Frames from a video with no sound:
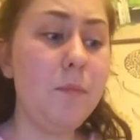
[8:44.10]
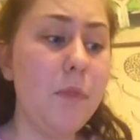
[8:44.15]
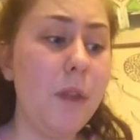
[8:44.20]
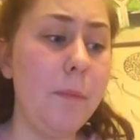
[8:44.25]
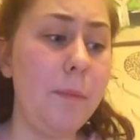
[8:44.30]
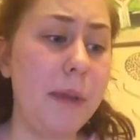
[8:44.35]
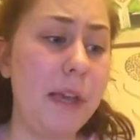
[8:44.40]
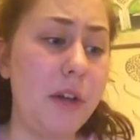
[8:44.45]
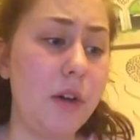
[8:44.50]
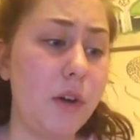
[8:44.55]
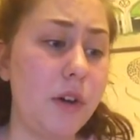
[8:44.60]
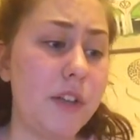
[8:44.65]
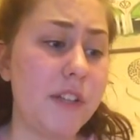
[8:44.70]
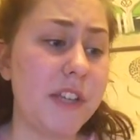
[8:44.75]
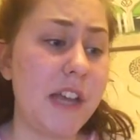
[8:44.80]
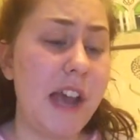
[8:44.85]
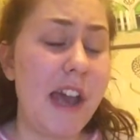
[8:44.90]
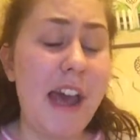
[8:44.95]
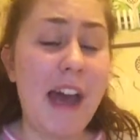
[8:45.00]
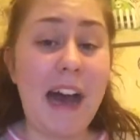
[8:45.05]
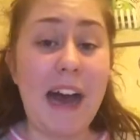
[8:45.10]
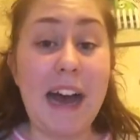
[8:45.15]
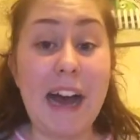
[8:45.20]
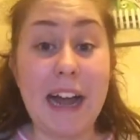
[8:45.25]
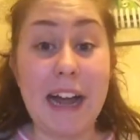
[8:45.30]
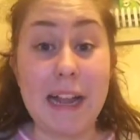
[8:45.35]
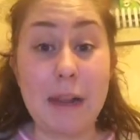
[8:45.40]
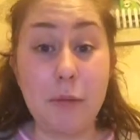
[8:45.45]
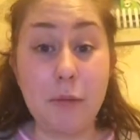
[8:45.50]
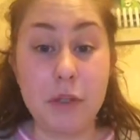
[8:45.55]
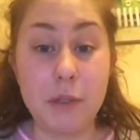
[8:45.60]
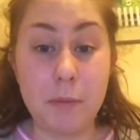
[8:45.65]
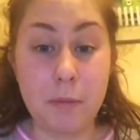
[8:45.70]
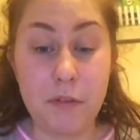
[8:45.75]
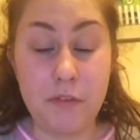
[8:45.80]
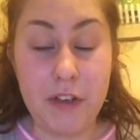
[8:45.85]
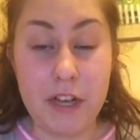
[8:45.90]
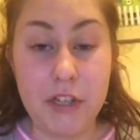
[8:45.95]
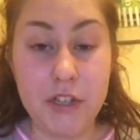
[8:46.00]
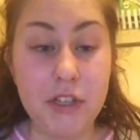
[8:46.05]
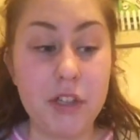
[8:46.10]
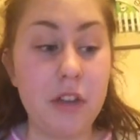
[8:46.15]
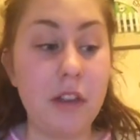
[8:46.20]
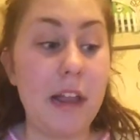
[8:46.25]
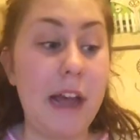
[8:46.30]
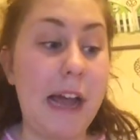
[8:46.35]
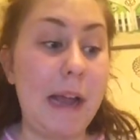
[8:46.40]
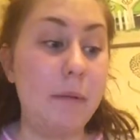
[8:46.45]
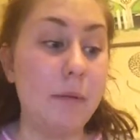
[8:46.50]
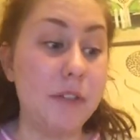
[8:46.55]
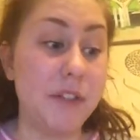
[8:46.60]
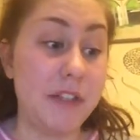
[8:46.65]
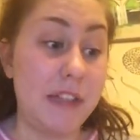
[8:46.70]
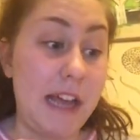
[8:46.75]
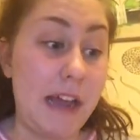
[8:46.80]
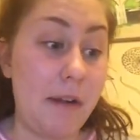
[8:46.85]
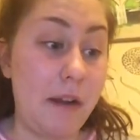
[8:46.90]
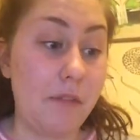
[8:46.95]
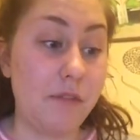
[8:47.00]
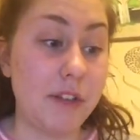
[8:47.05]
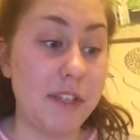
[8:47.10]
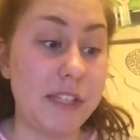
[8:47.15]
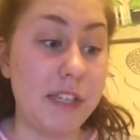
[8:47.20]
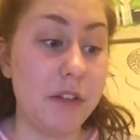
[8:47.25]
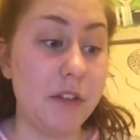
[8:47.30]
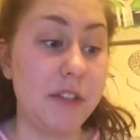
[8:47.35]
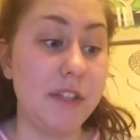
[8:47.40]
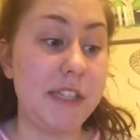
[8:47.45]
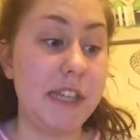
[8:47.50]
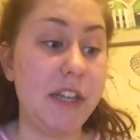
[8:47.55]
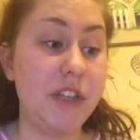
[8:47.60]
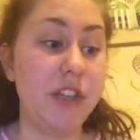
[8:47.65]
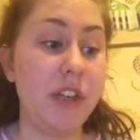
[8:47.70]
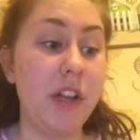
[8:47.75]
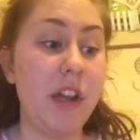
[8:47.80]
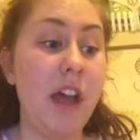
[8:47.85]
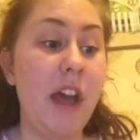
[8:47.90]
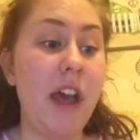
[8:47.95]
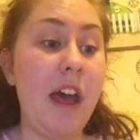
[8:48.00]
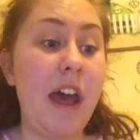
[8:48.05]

Because I was professional, I was there every single session,